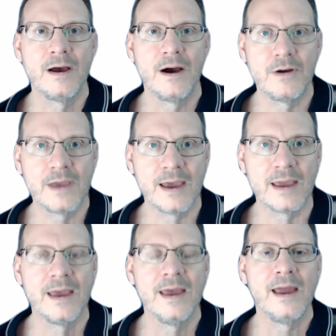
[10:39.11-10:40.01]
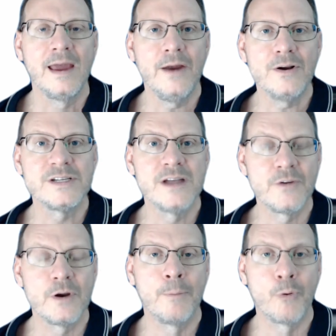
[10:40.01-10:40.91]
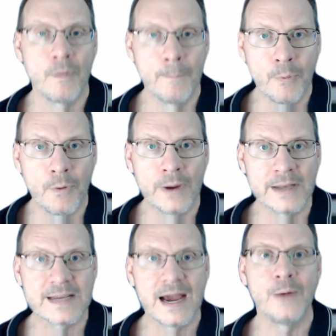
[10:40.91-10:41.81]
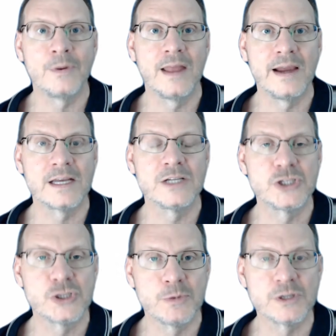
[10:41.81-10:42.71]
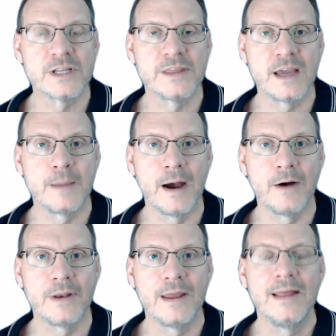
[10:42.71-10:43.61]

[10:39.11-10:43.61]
Okay, here's another important point I would like consumers to think about.